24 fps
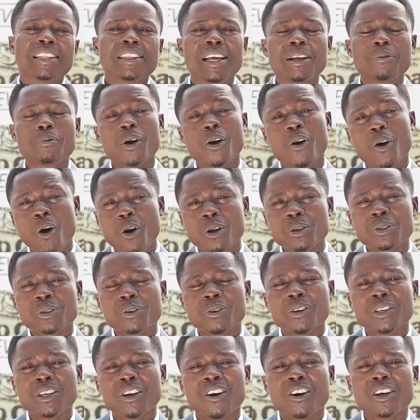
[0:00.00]
Then we're
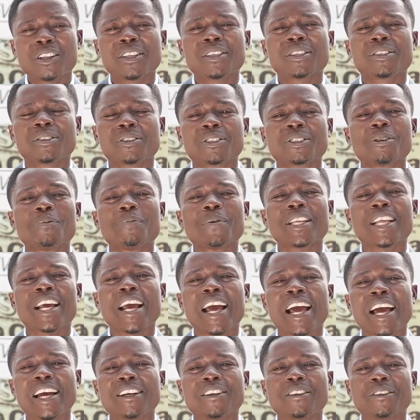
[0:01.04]
also on other social media
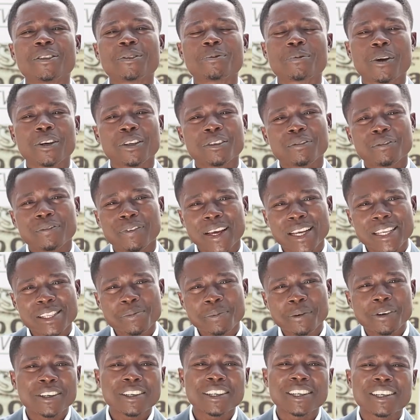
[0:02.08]
handles. We're on
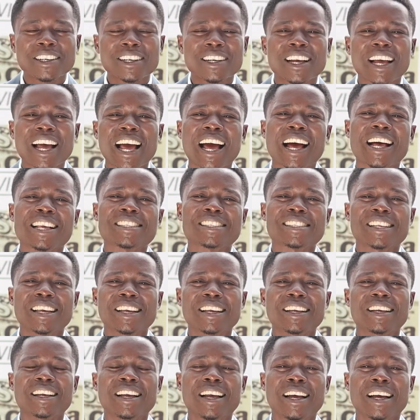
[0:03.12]
Facebook, as
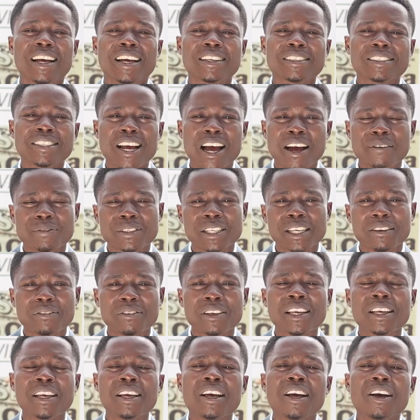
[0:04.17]
uh,
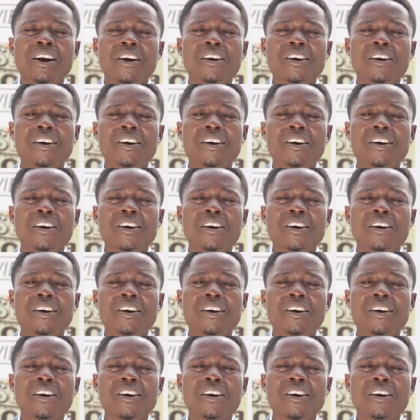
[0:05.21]
TV.